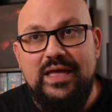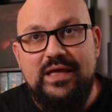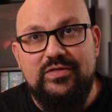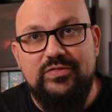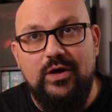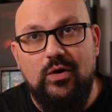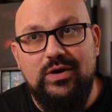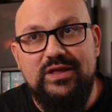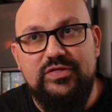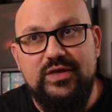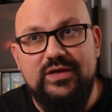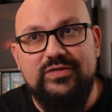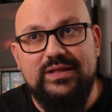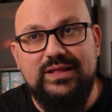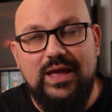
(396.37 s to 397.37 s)
The only
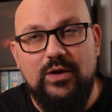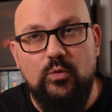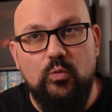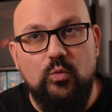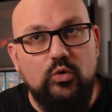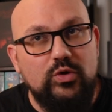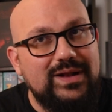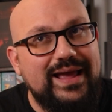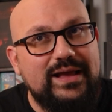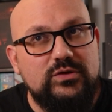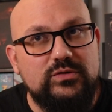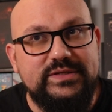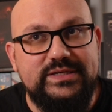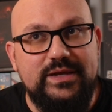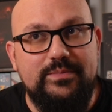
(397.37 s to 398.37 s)
thing that I would like
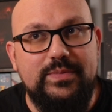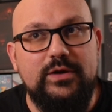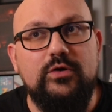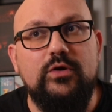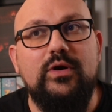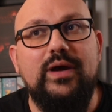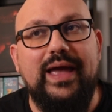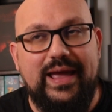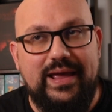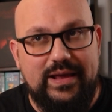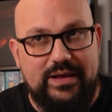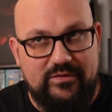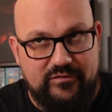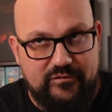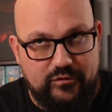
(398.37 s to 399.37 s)
to see bigger,
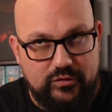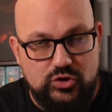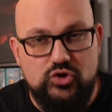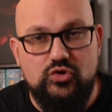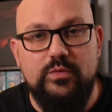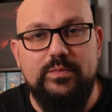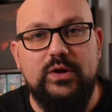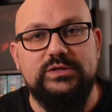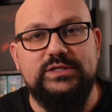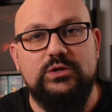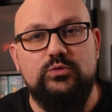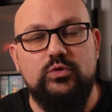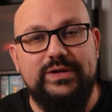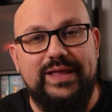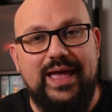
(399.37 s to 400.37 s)
for sure, because it
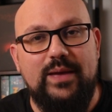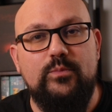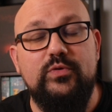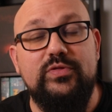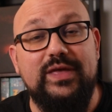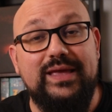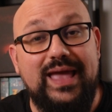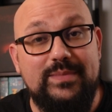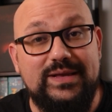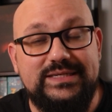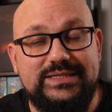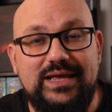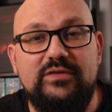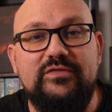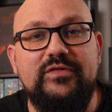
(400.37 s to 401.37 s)
would help with the game
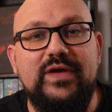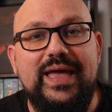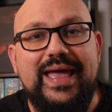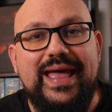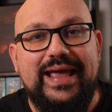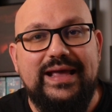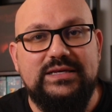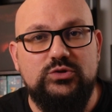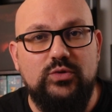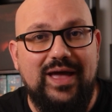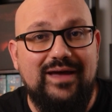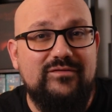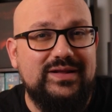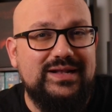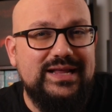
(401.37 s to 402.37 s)
itself, is to
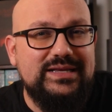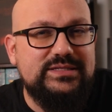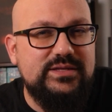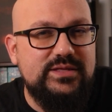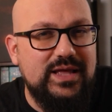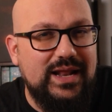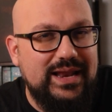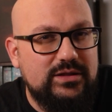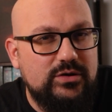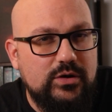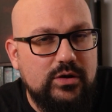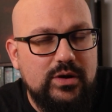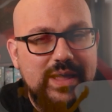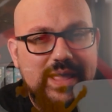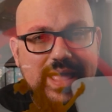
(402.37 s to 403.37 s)
have at least the
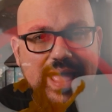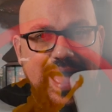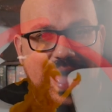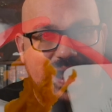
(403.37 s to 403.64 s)
leader a